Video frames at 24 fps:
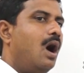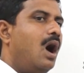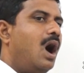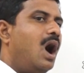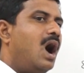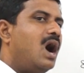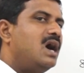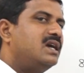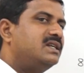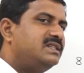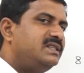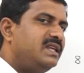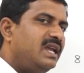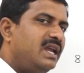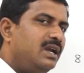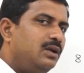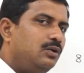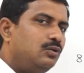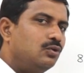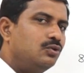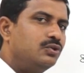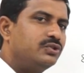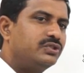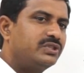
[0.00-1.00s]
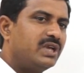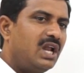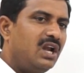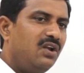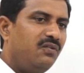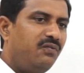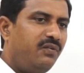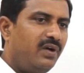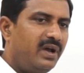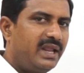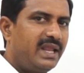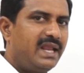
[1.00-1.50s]
oxygen to
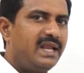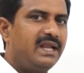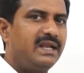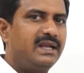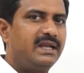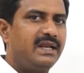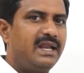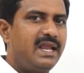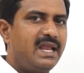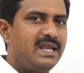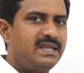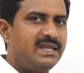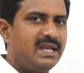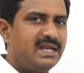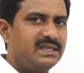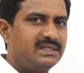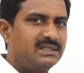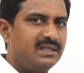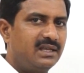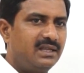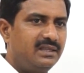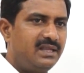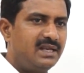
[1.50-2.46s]
sulfur increases,